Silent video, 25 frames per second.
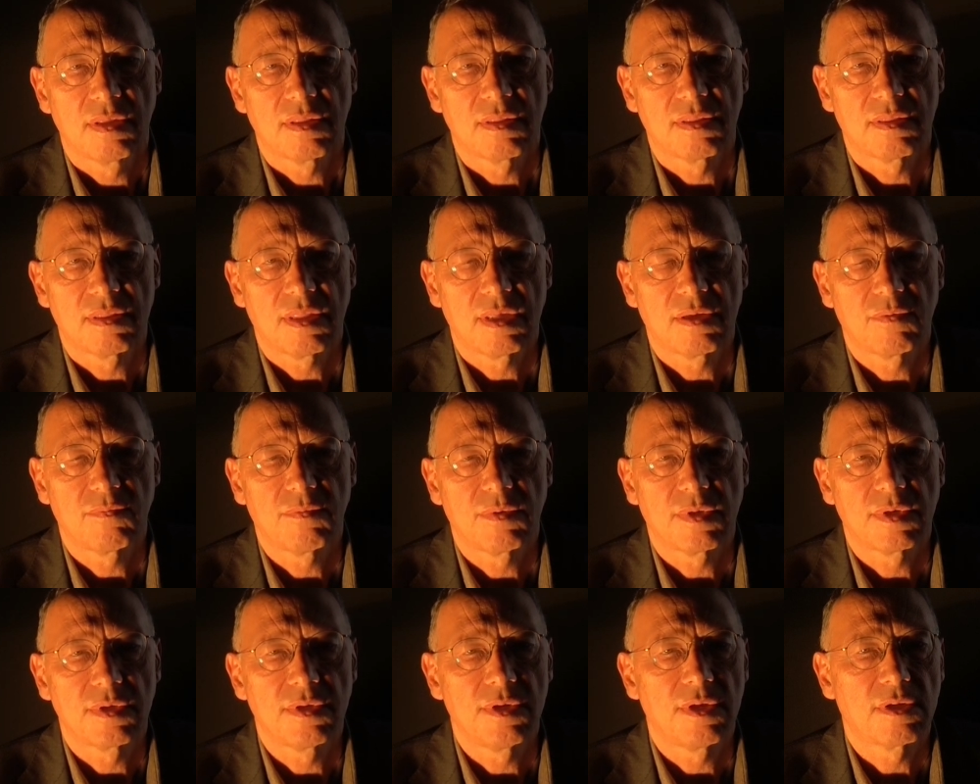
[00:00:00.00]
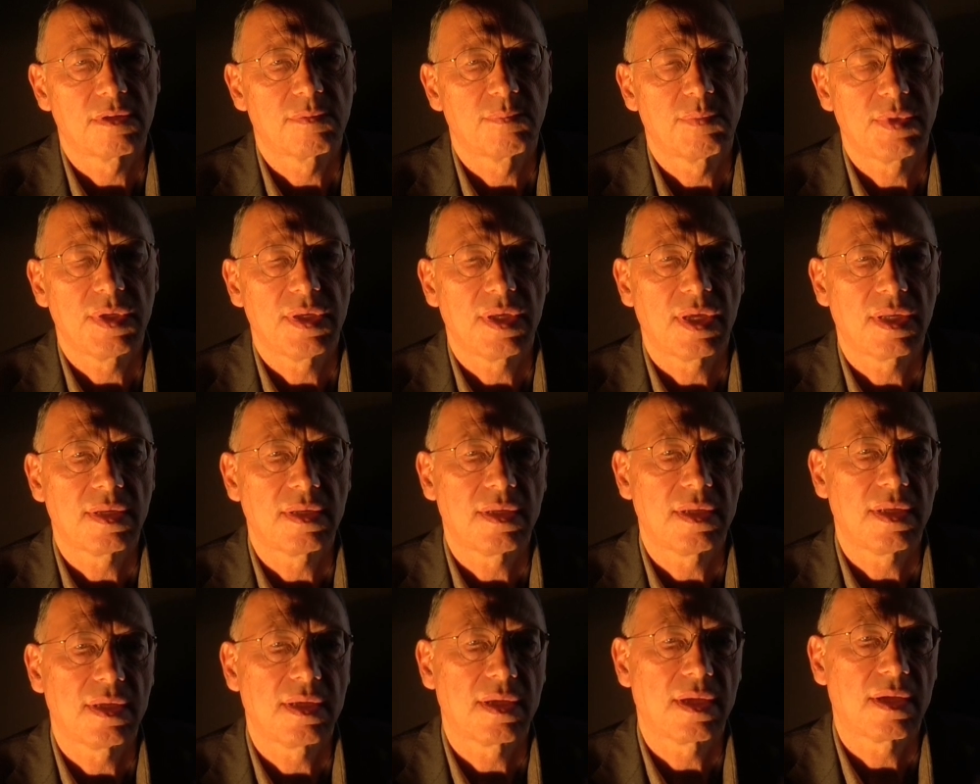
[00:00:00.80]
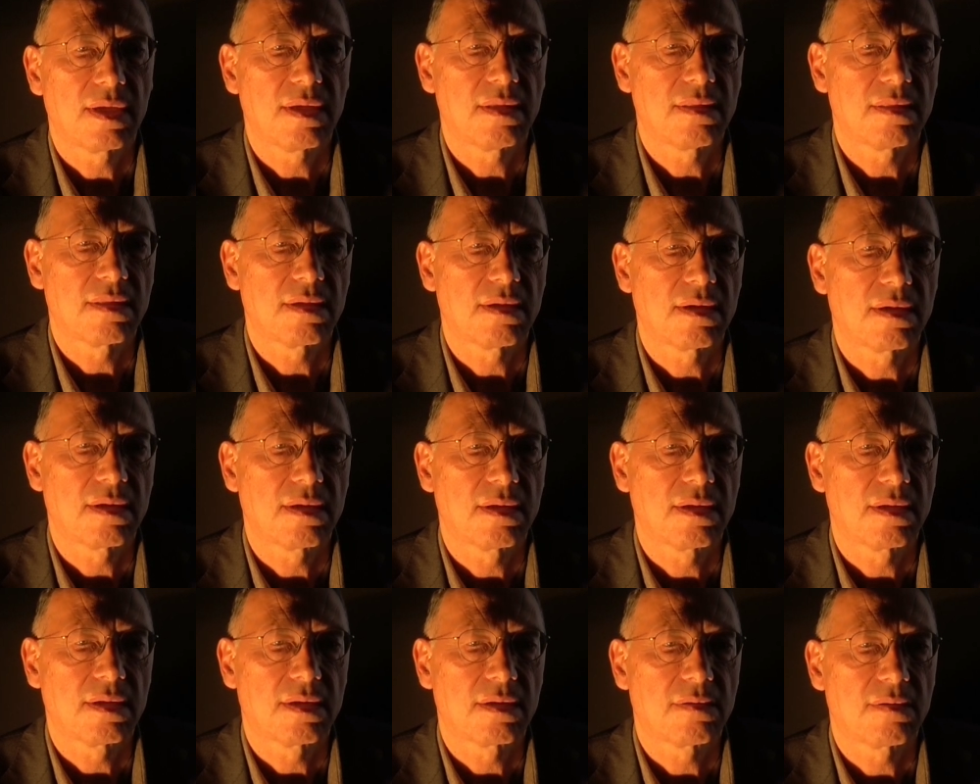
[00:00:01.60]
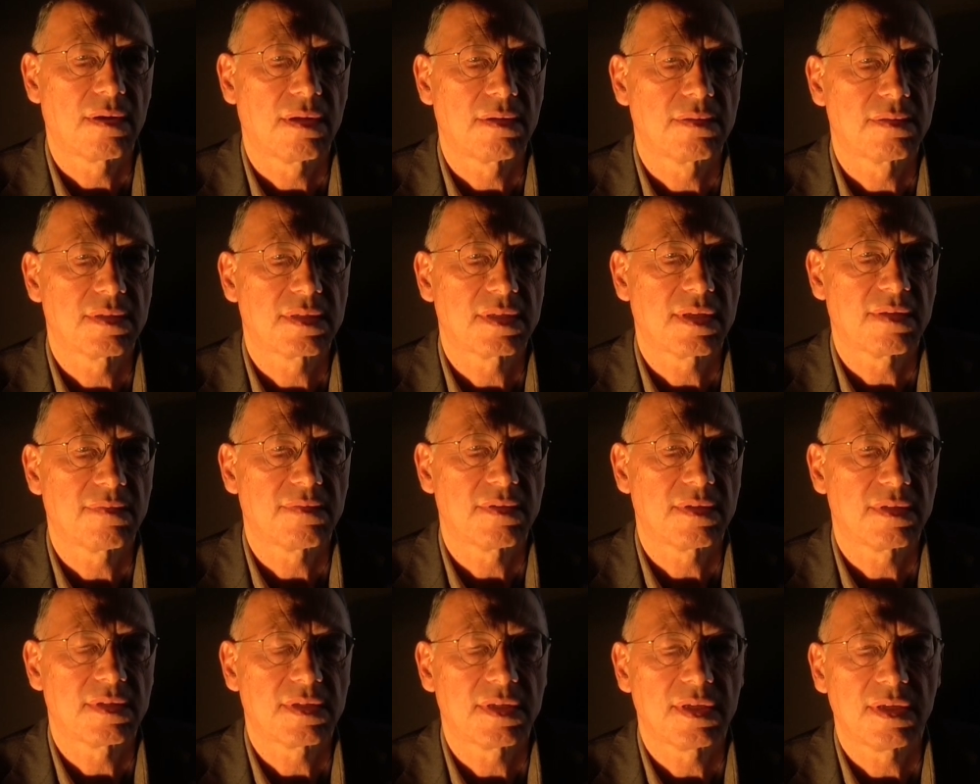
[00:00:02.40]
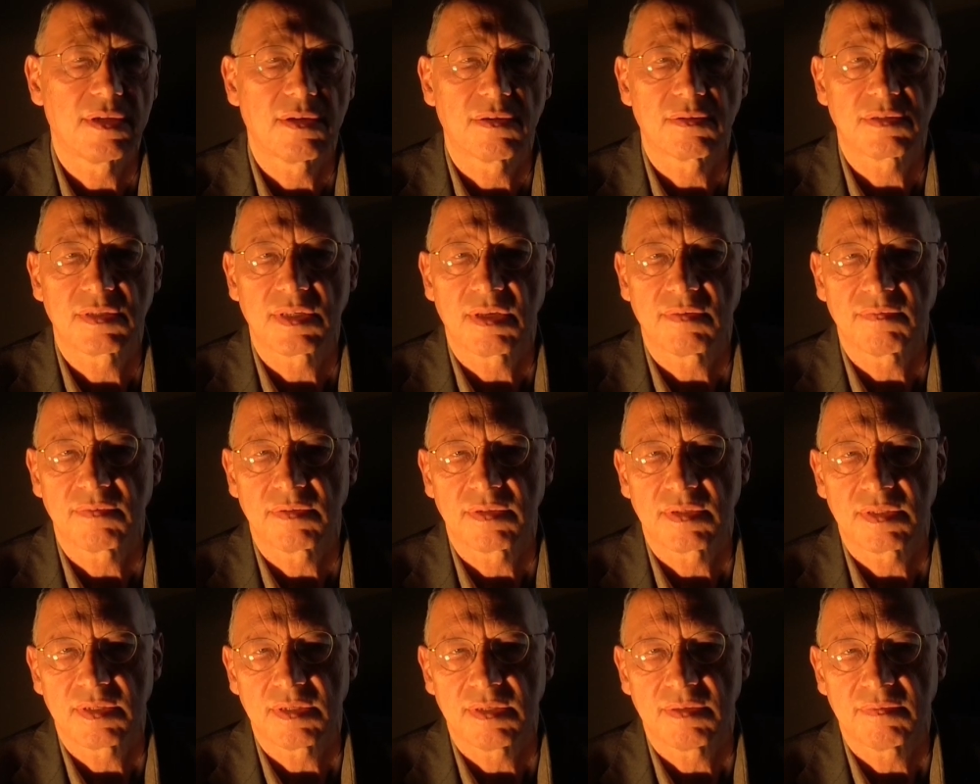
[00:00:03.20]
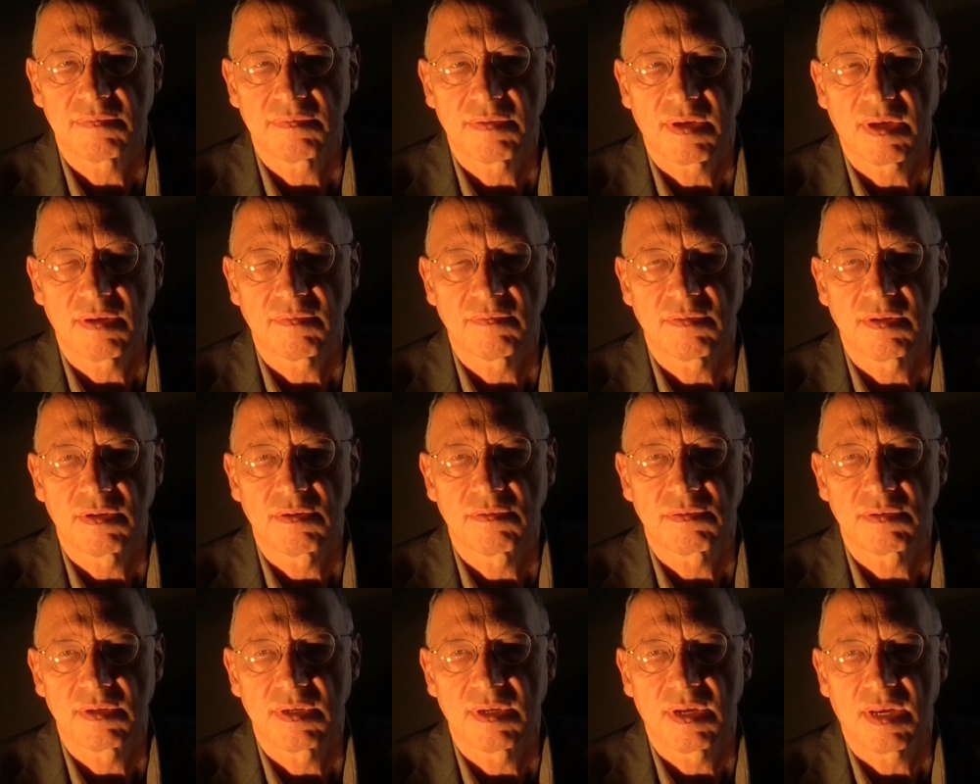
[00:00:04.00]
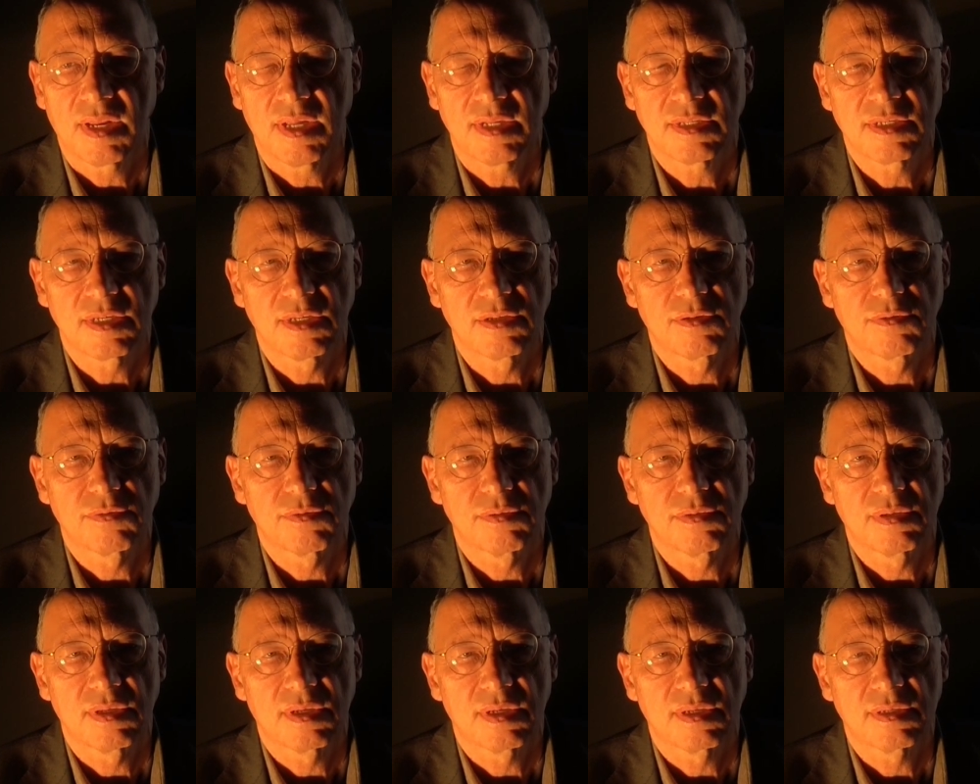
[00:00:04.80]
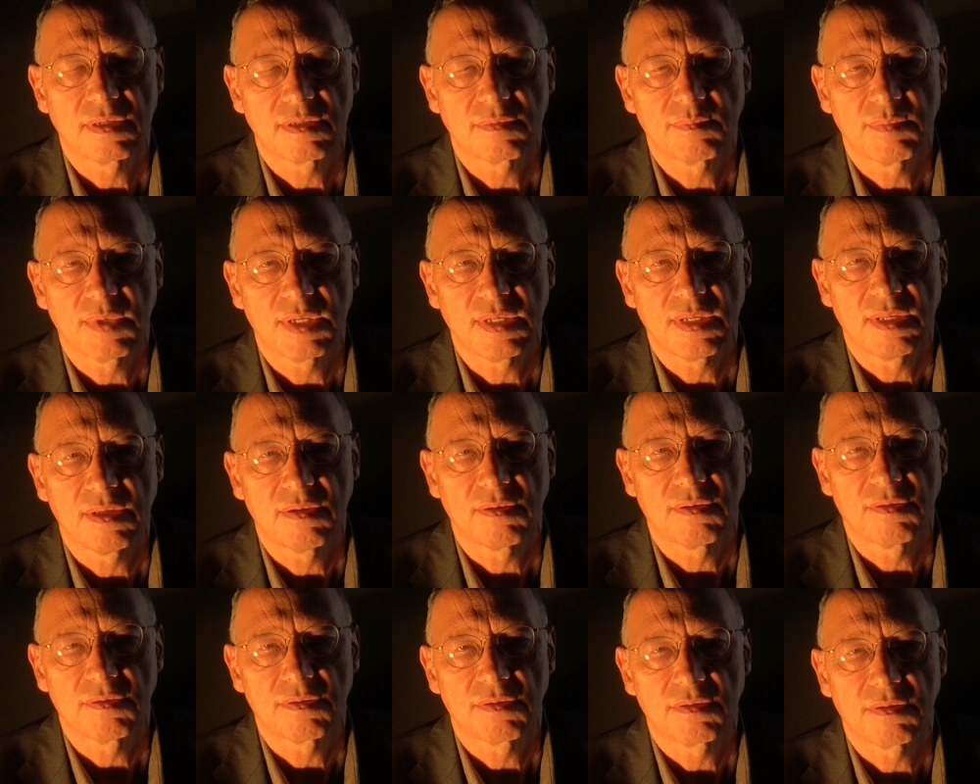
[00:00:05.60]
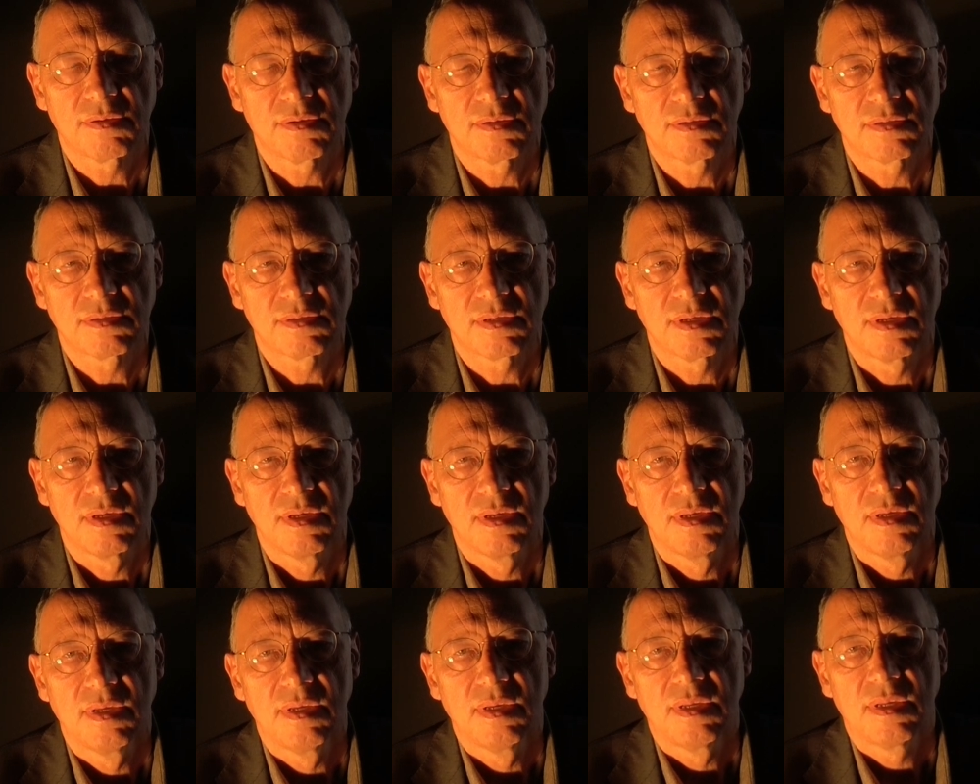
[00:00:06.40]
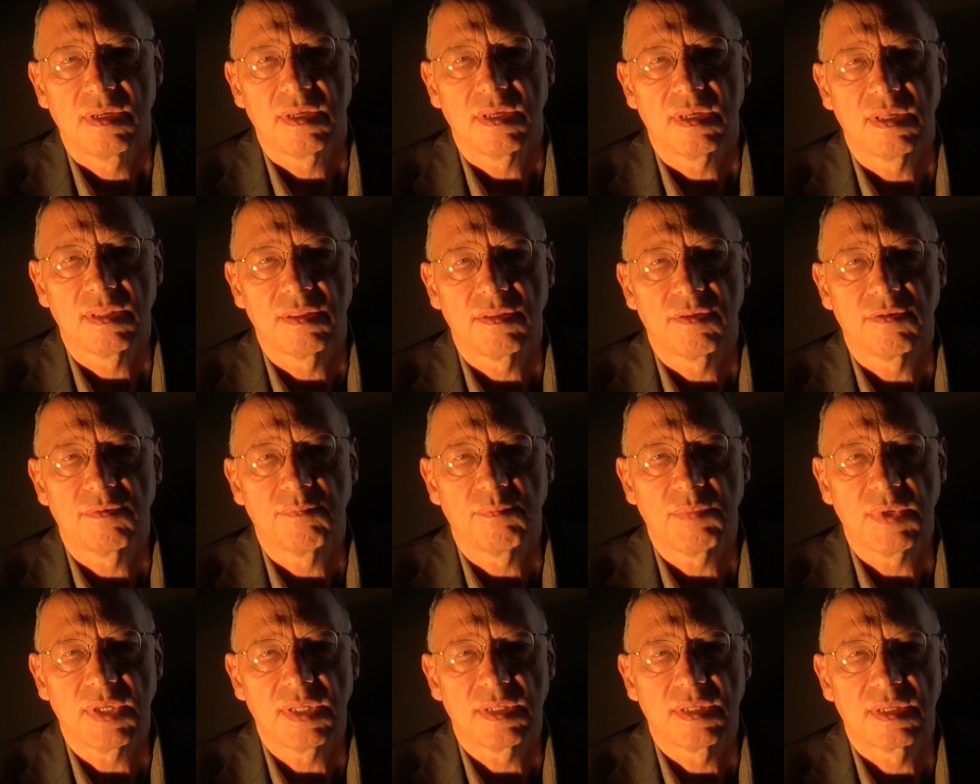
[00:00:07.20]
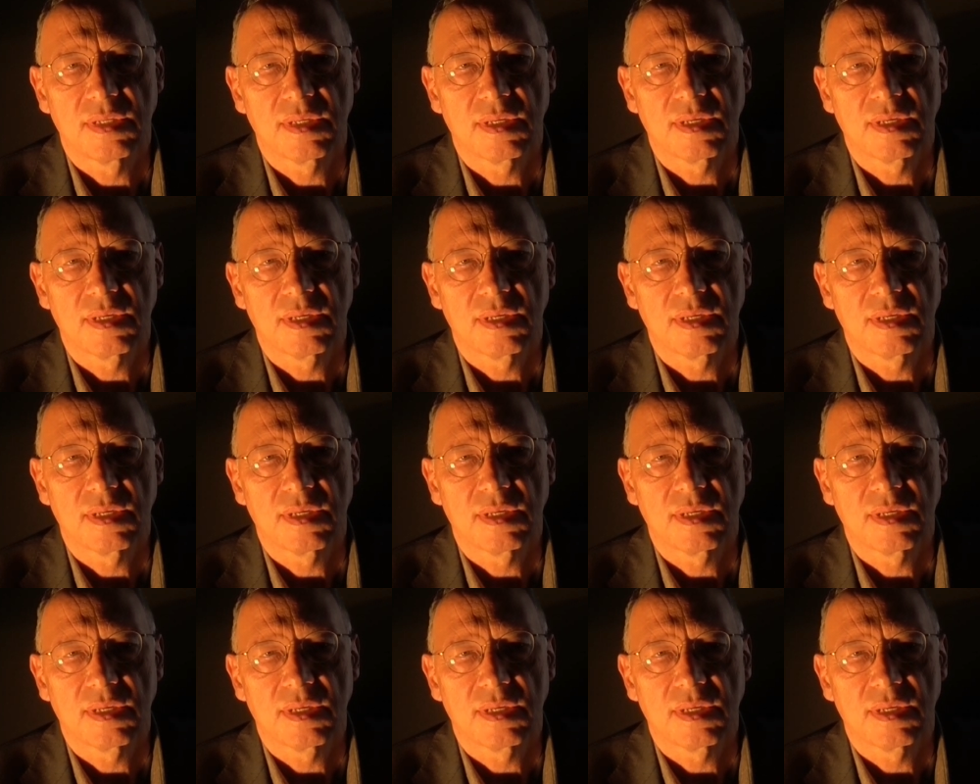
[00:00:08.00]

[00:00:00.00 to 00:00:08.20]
They would not be ending either around 70 or 75-degree latitude, as many authors in the mid